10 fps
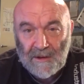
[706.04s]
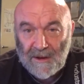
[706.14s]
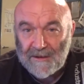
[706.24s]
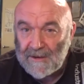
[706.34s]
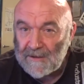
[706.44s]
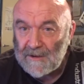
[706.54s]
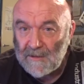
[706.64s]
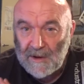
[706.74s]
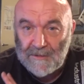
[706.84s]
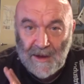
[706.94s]
like I said to you
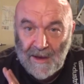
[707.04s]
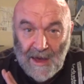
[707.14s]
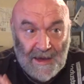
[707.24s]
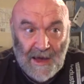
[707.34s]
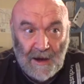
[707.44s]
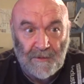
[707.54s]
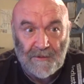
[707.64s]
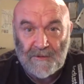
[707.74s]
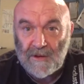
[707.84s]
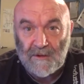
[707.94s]
about that 8
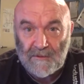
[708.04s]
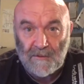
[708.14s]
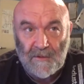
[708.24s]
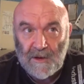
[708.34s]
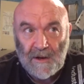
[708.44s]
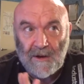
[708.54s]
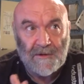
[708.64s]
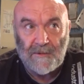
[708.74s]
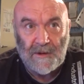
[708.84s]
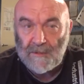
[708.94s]
hours that it took a
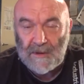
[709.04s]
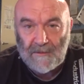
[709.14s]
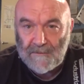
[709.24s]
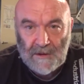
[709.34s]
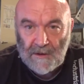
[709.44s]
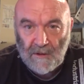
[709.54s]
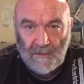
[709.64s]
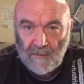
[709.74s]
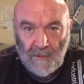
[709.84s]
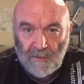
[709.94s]
20 minute
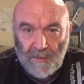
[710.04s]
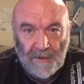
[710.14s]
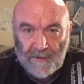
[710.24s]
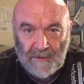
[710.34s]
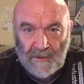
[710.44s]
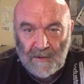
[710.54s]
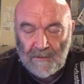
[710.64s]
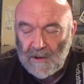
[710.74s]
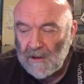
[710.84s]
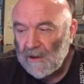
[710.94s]
video at one point to do,
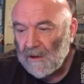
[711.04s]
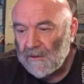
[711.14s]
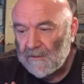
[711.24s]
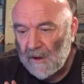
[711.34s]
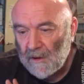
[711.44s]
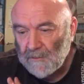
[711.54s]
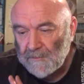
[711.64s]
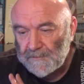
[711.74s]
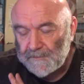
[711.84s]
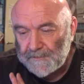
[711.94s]

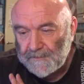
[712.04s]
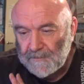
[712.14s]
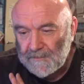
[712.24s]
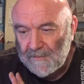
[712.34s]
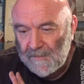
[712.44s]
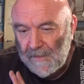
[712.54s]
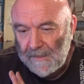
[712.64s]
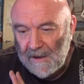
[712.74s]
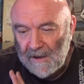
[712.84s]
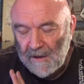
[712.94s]
so,
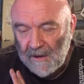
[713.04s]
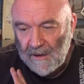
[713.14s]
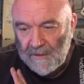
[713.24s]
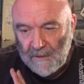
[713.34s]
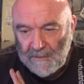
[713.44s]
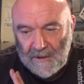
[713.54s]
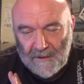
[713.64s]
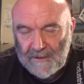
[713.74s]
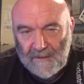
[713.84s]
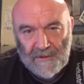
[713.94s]
it's only in
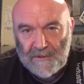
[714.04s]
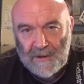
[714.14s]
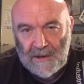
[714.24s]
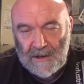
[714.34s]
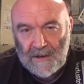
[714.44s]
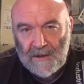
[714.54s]
720,